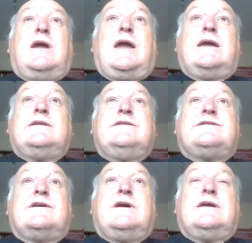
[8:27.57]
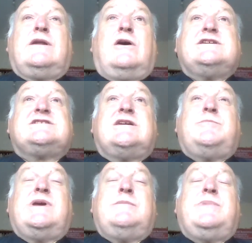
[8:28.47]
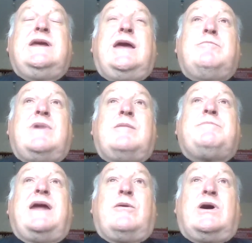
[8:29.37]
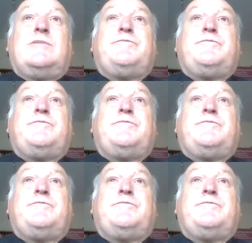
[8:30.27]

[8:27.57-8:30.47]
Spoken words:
and an ICBBM power.